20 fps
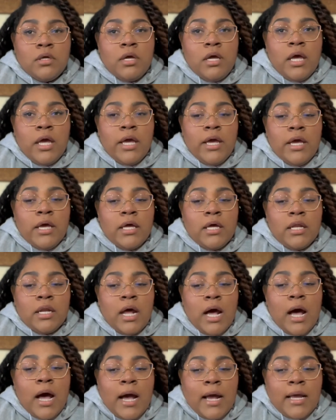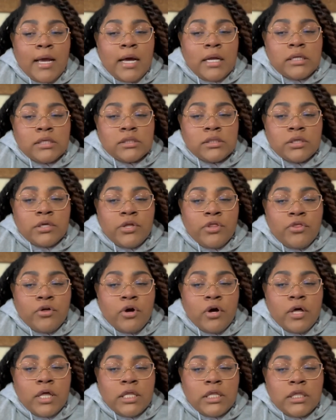And I honestly
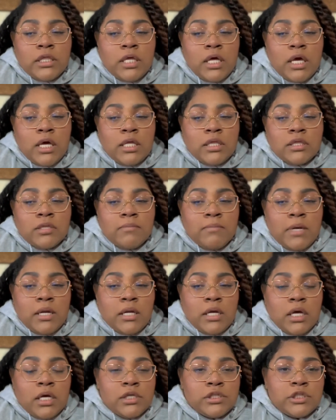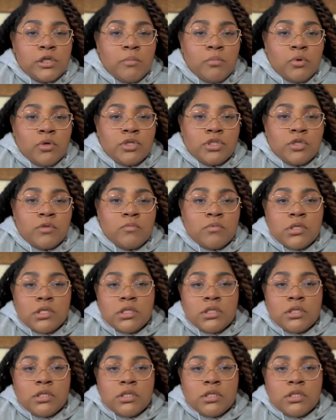thought that the medication abortion was the